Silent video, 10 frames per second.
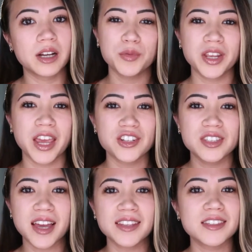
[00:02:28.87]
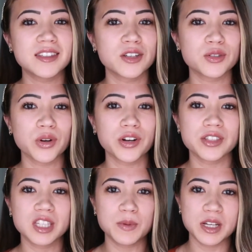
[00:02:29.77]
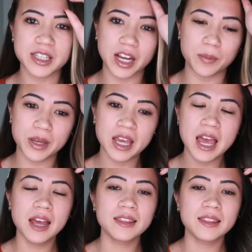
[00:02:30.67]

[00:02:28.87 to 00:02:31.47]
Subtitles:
communication sciences and disorders and speech therapy,